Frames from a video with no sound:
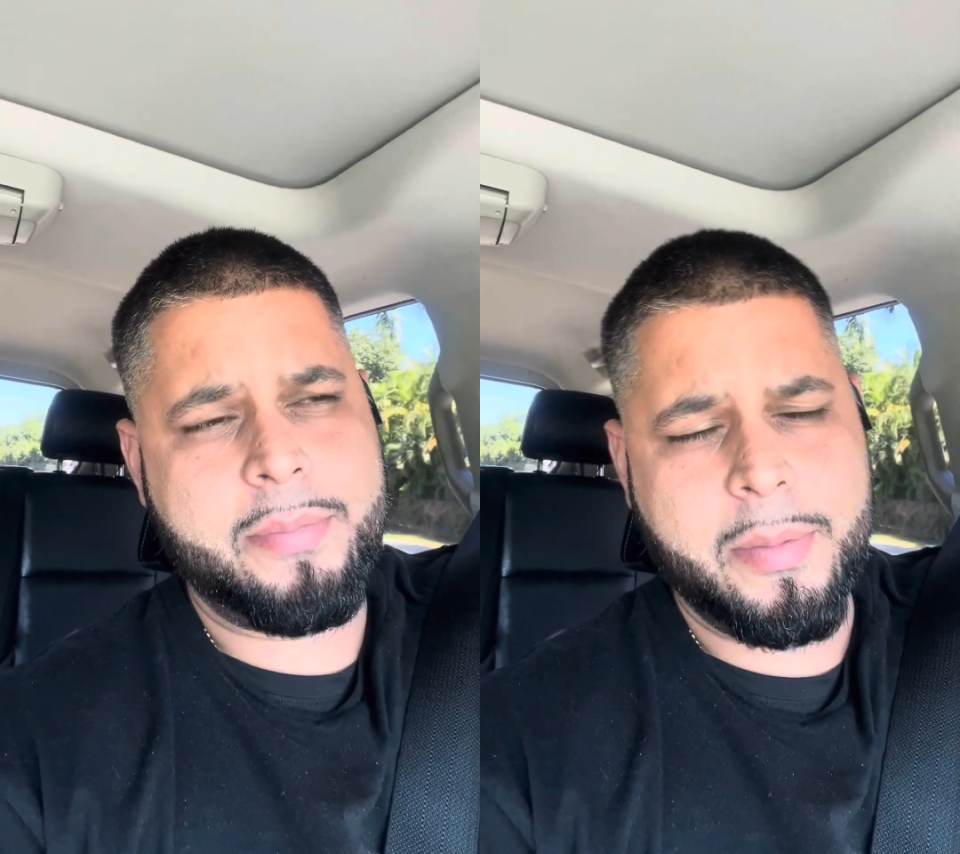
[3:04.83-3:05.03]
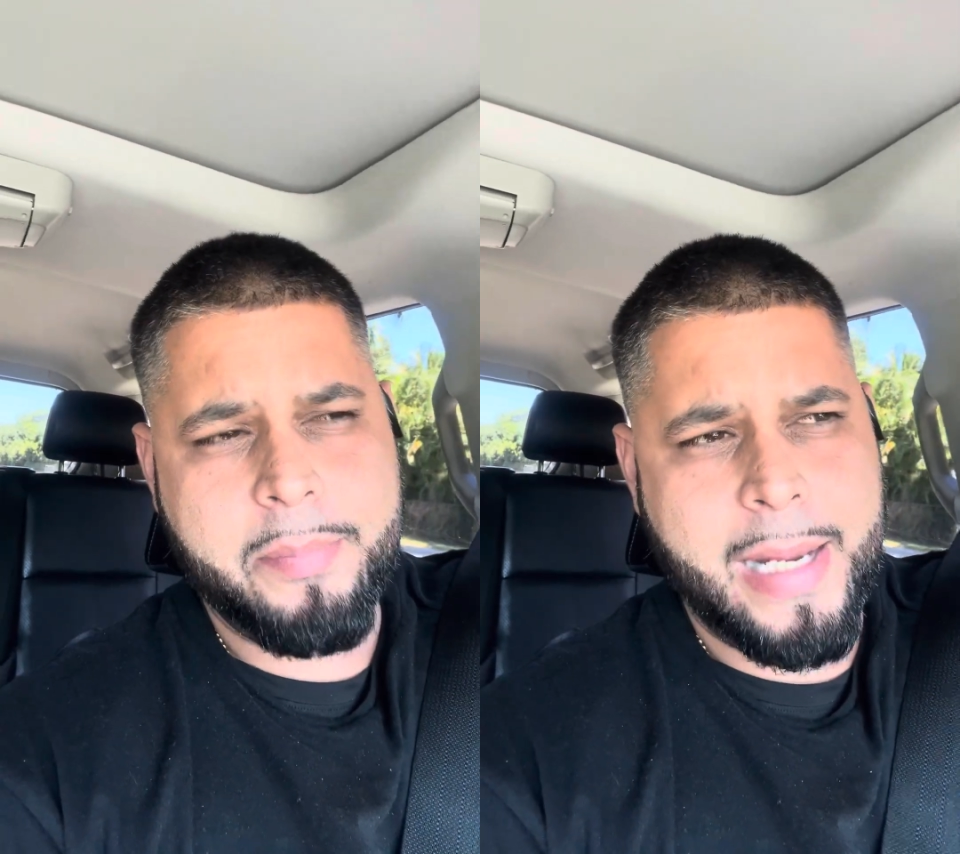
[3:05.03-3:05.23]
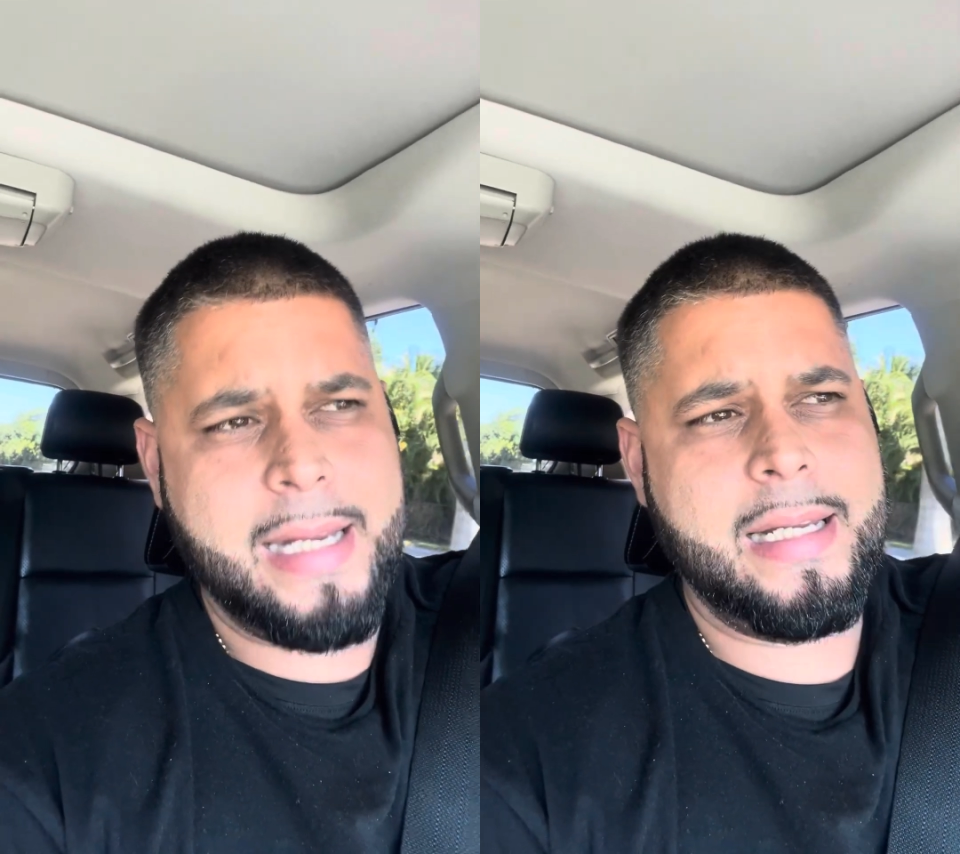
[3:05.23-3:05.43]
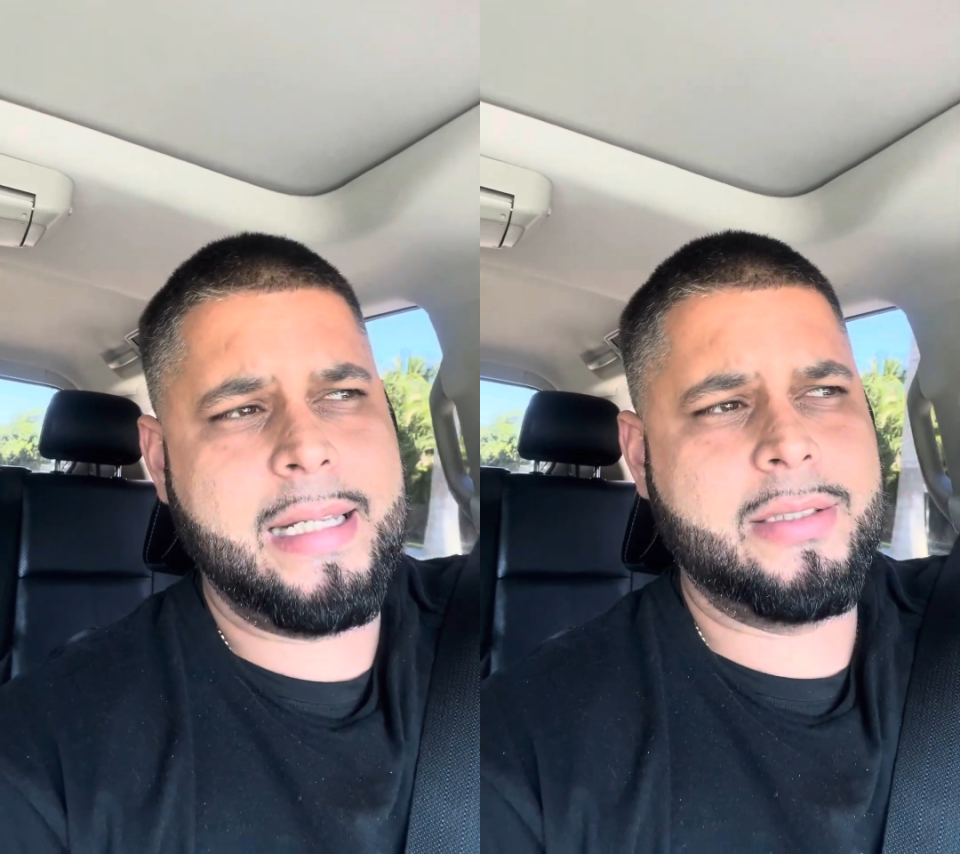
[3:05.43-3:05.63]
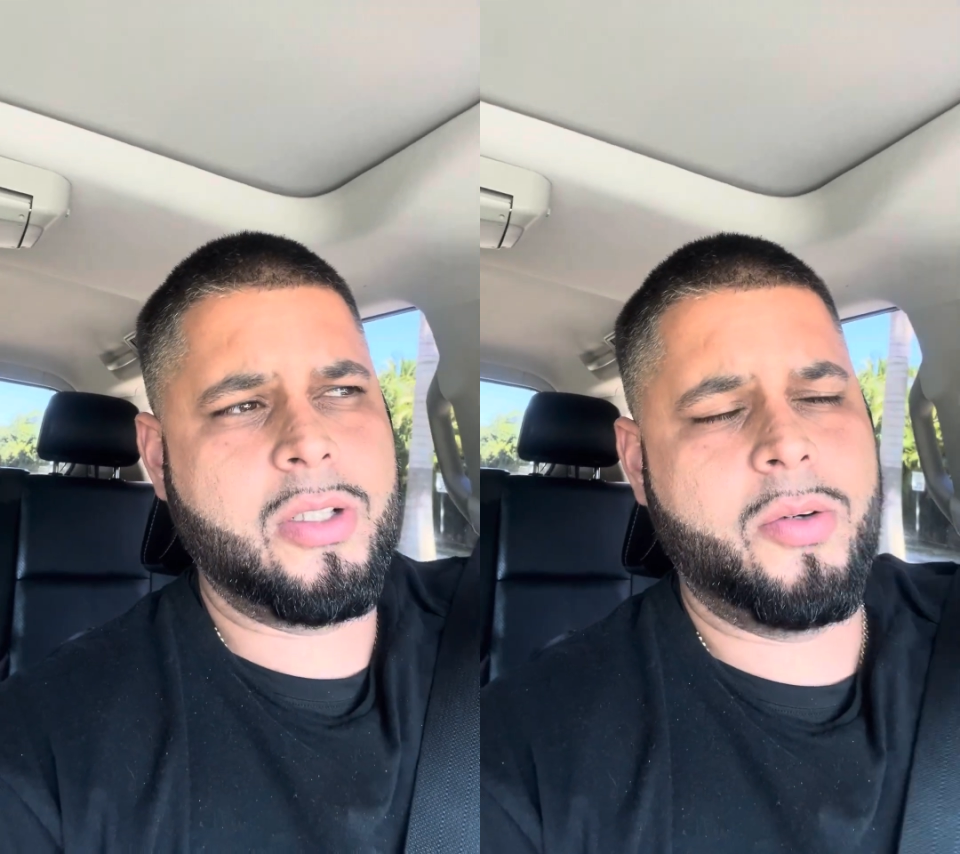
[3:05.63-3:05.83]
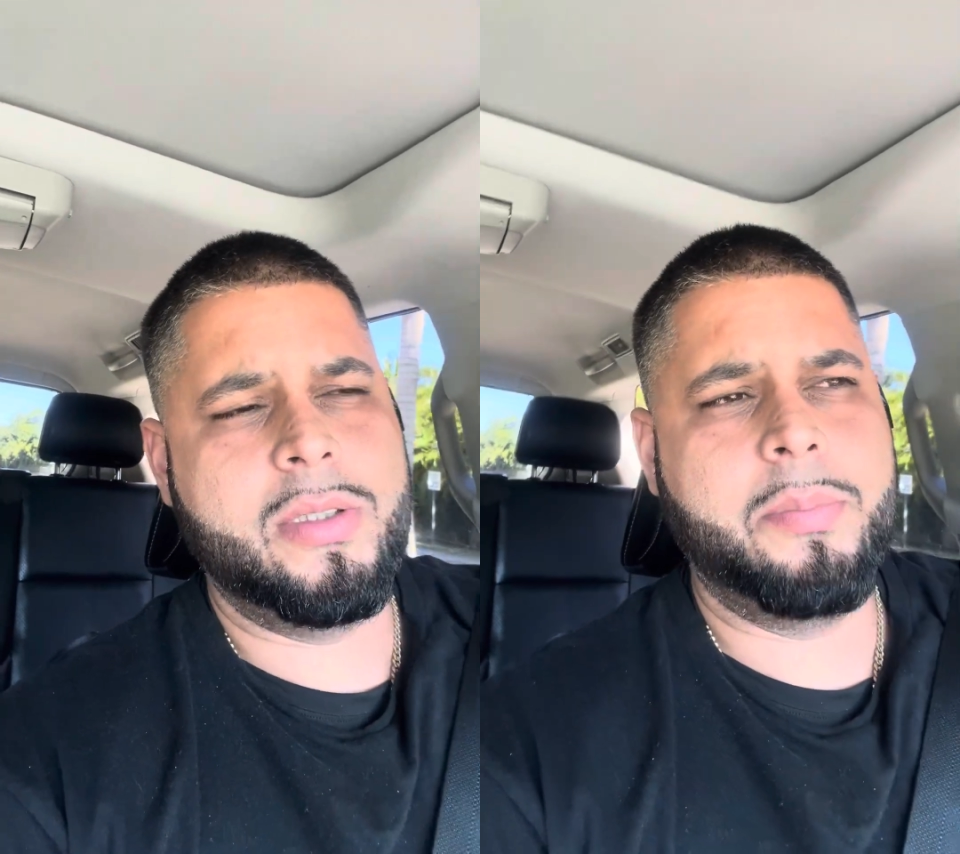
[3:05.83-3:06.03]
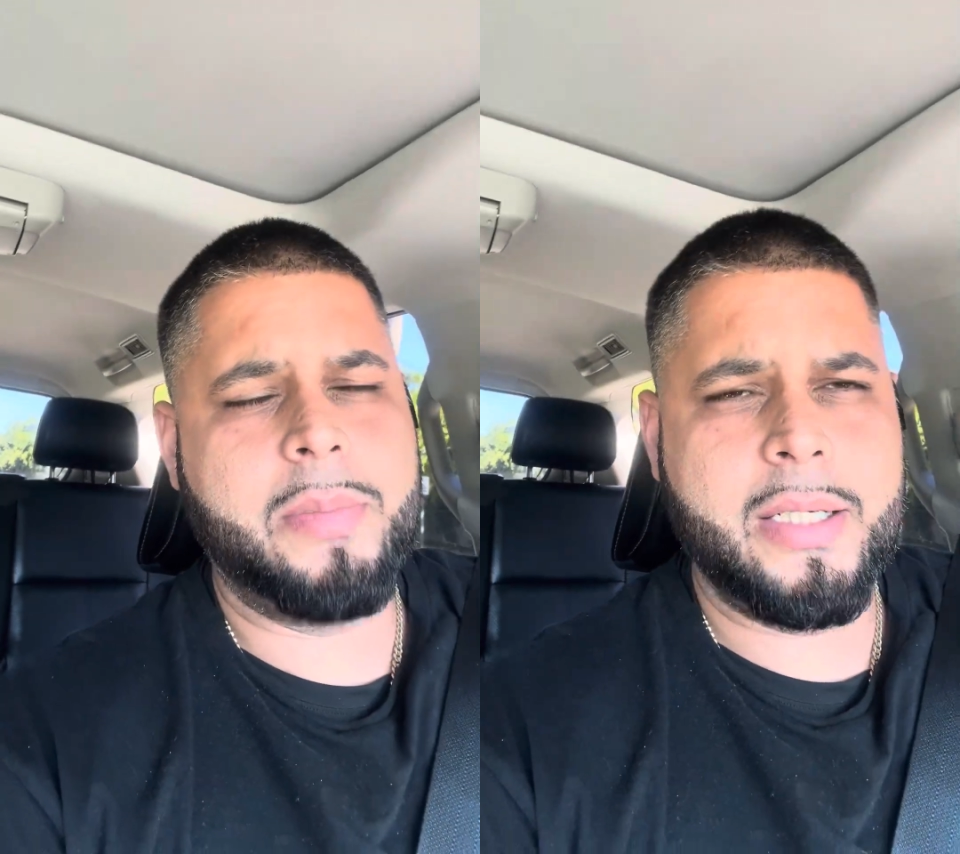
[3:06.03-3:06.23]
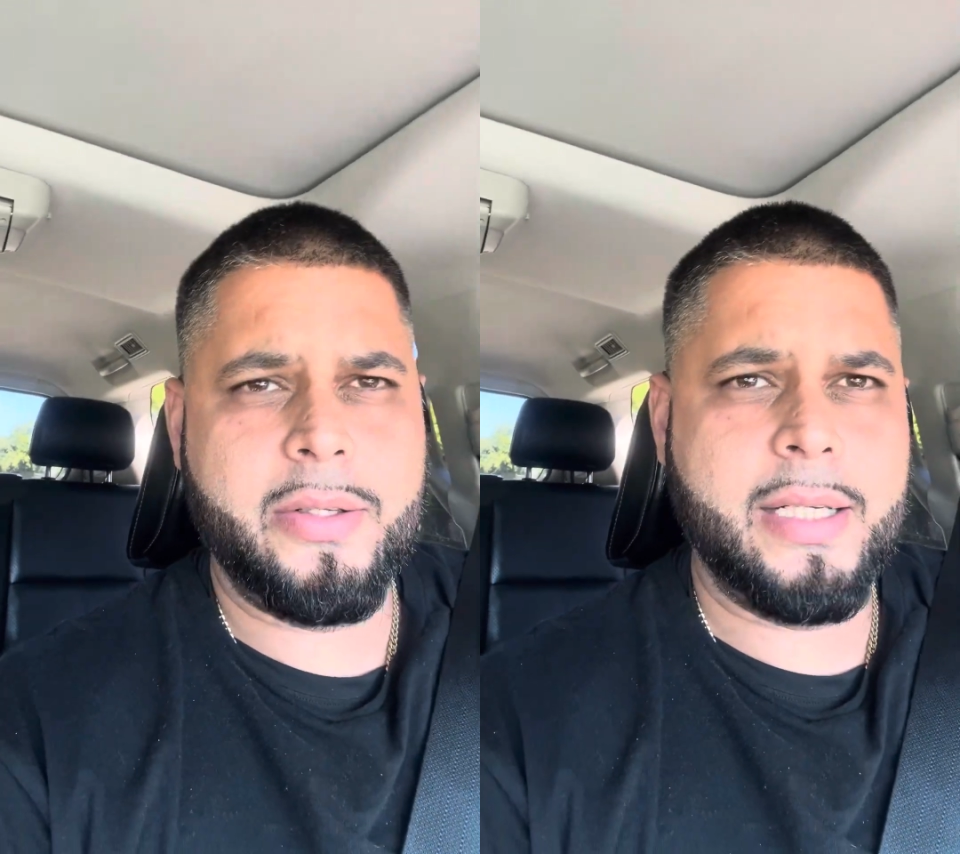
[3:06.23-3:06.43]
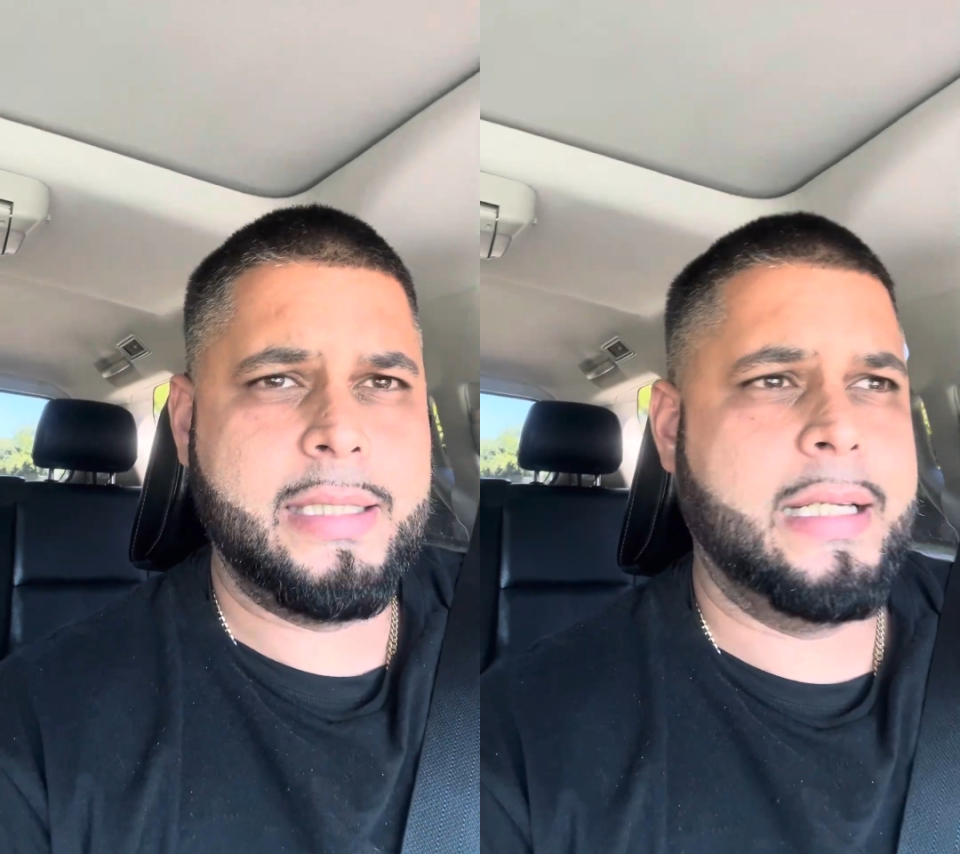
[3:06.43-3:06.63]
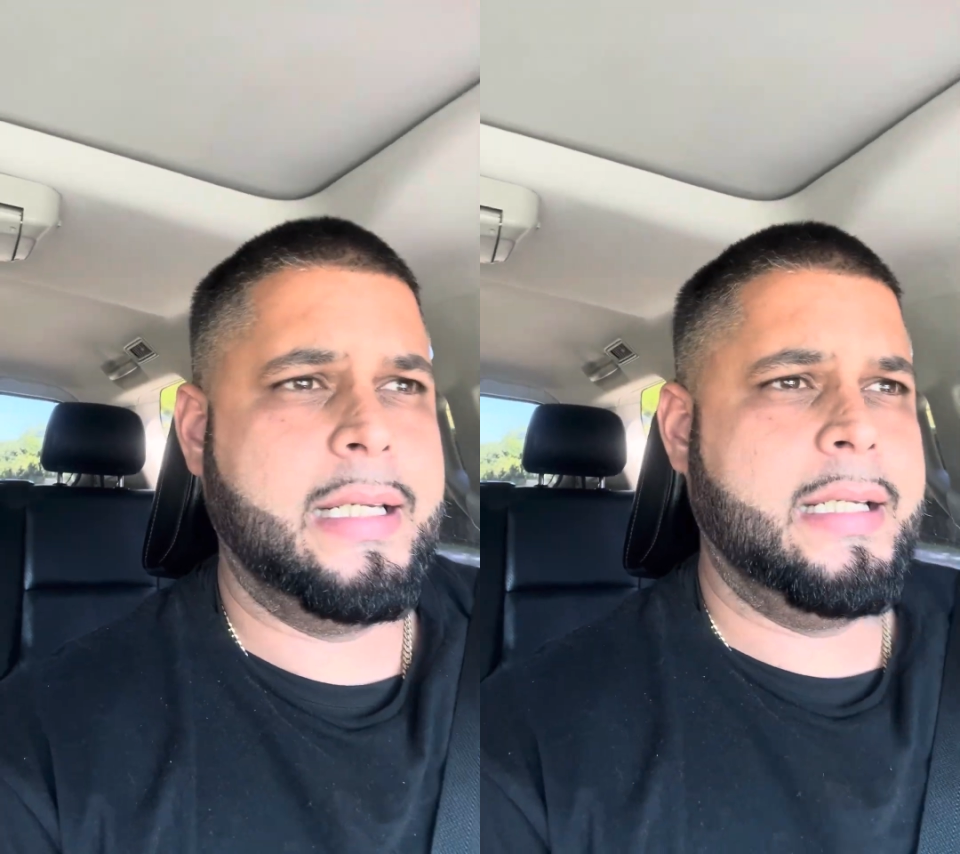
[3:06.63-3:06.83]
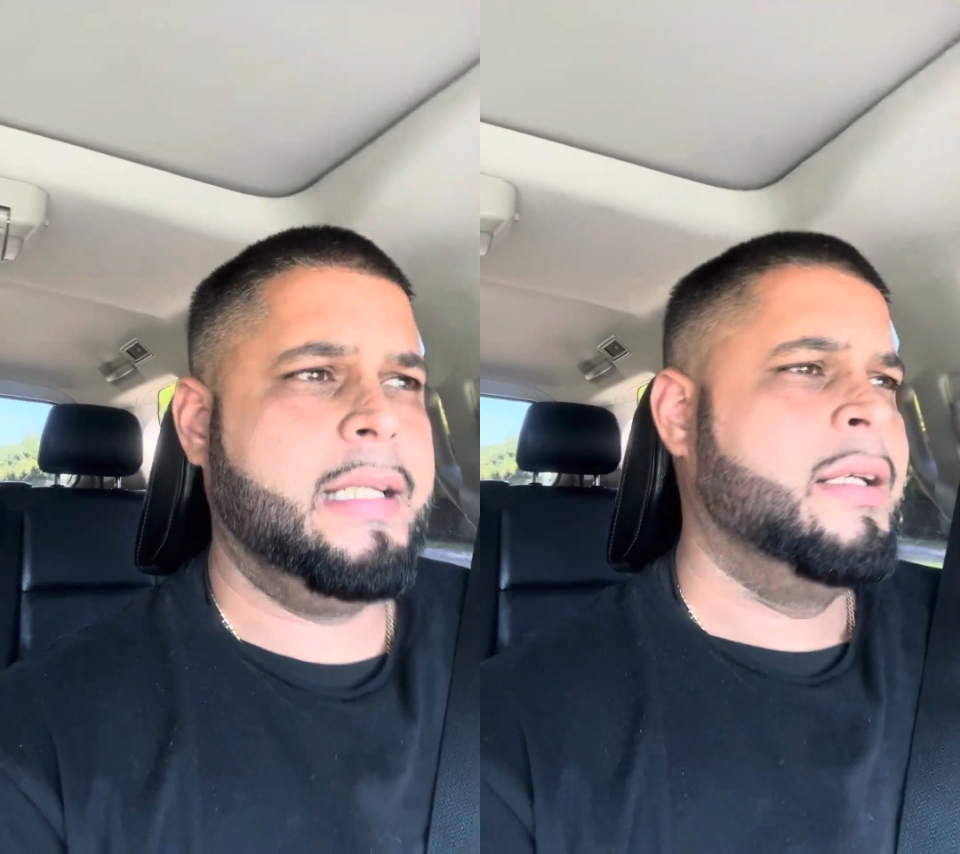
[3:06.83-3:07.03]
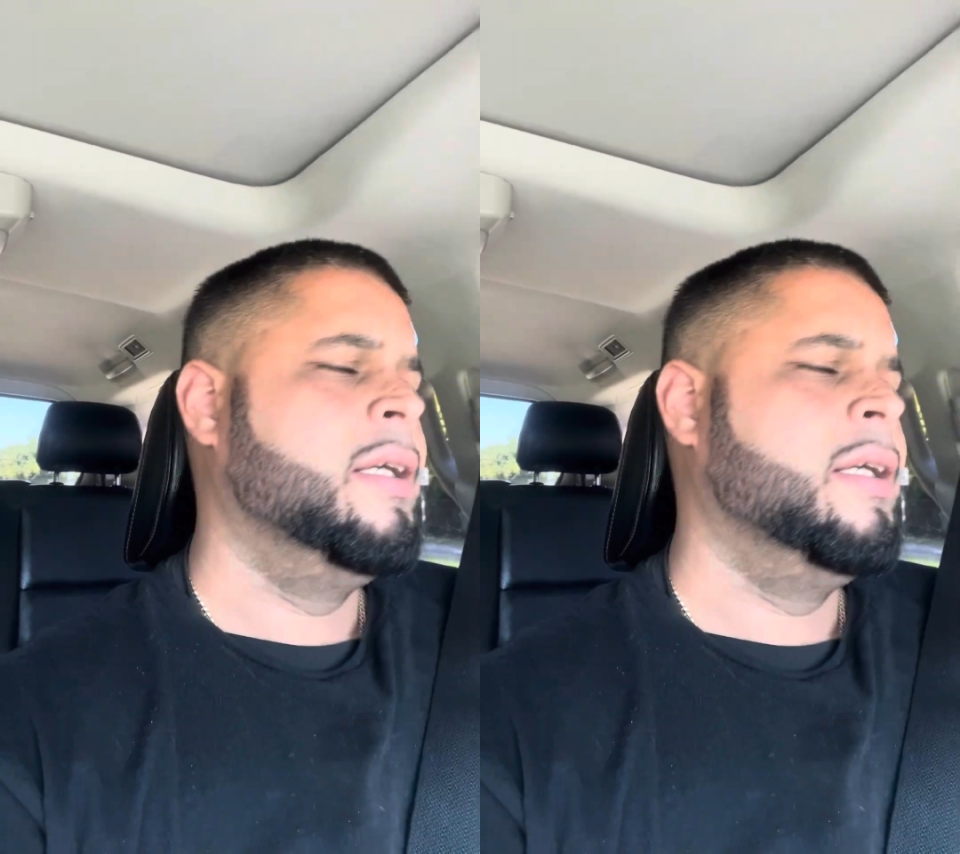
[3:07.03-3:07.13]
but mainly it's always about your identity.